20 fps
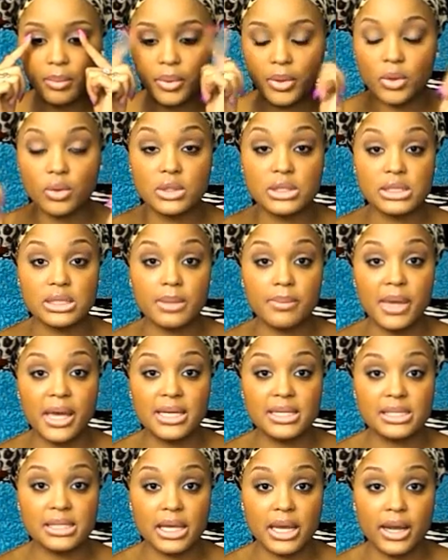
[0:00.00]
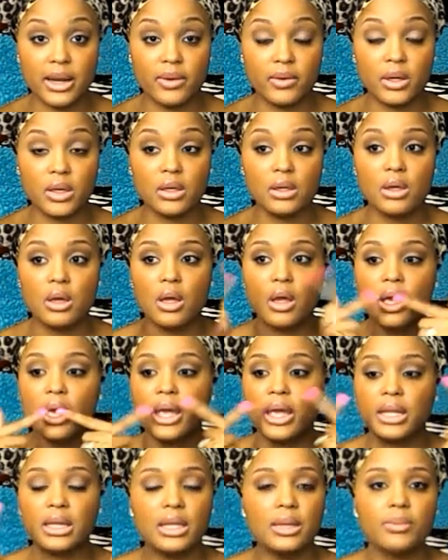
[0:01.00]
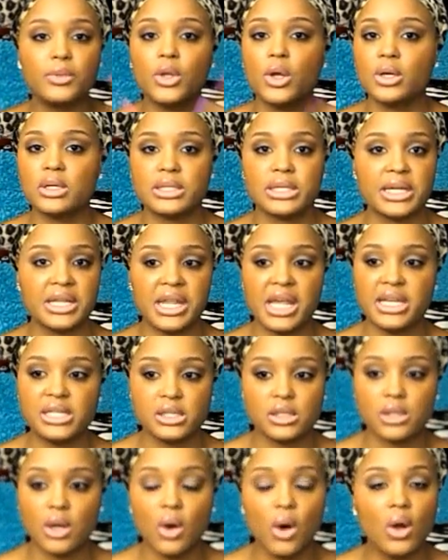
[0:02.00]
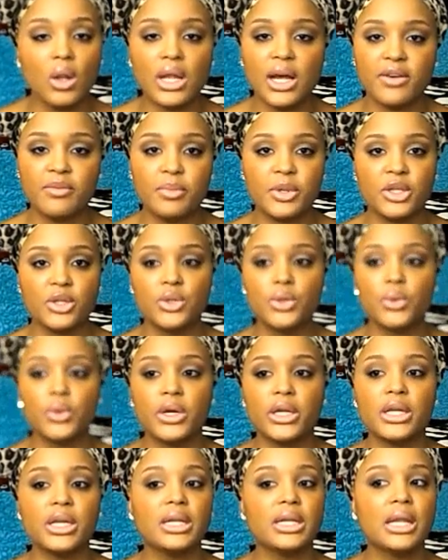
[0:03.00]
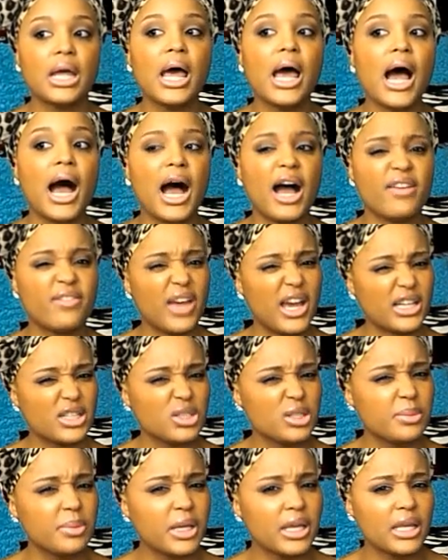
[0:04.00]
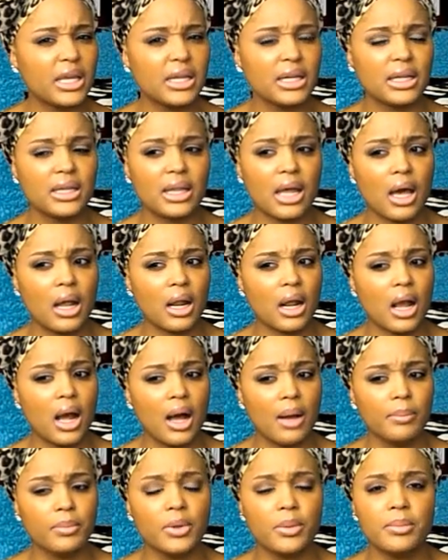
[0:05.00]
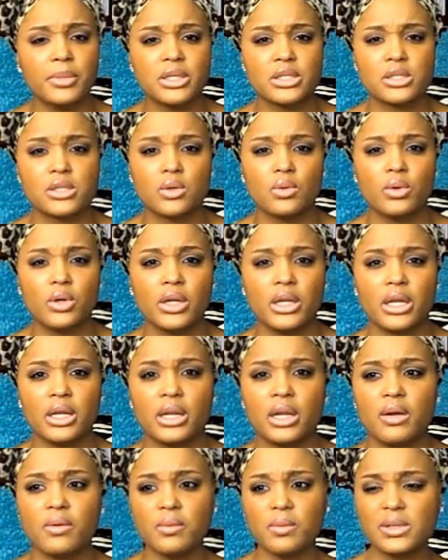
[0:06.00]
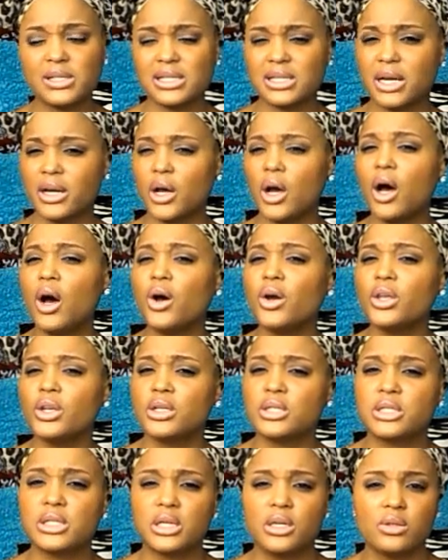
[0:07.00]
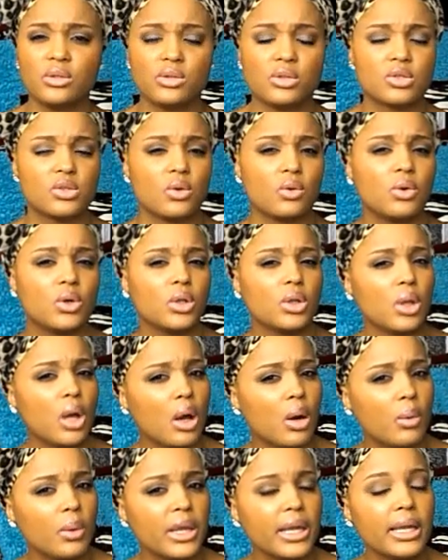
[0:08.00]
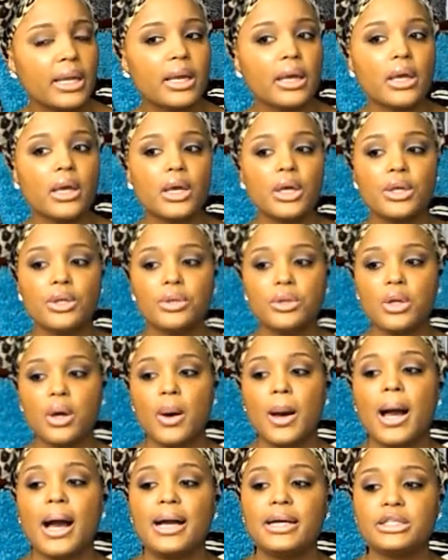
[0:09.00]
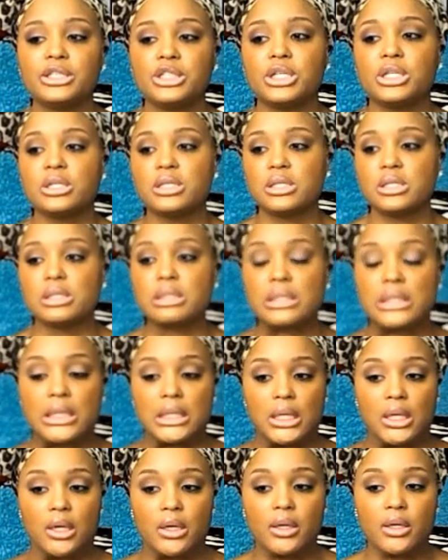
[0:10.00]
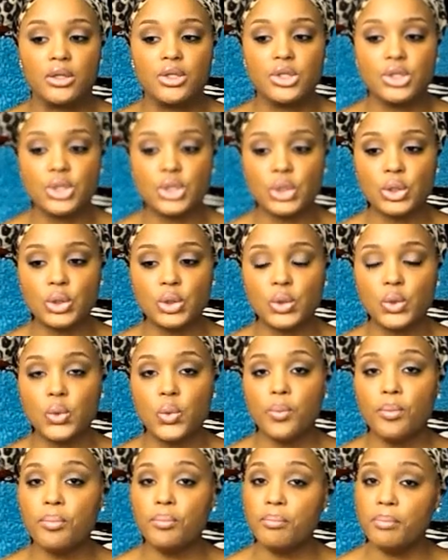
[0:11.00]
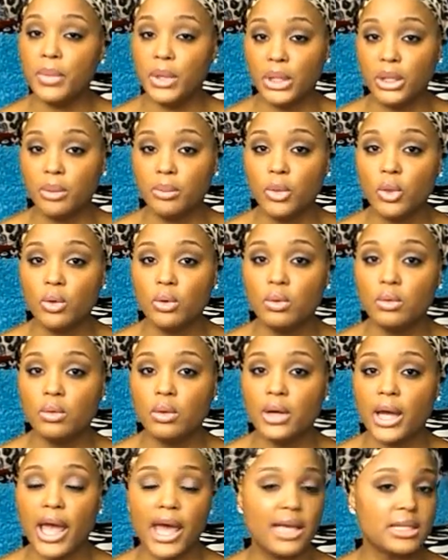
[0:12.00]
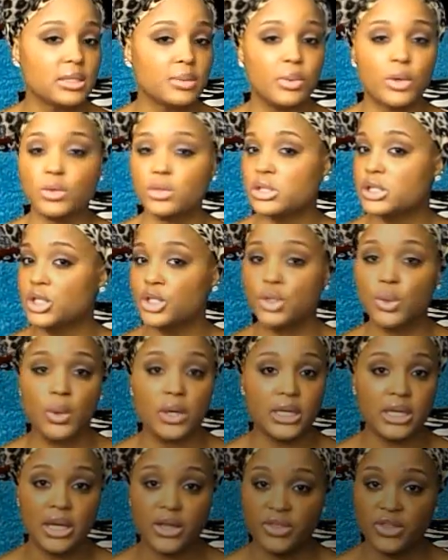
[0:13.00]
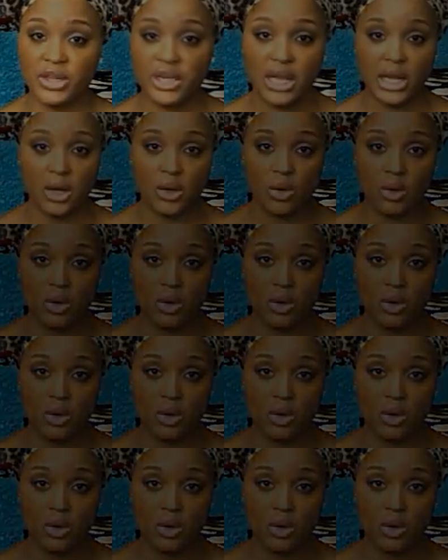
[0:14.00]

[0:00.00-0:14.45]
put on some mascara and lip gloss and that's all I've been doing and I've actually been getting a lot of compliments on it and everyone's like oh your skin looks so glowy you know I just do minimal as opposed to doing nothing at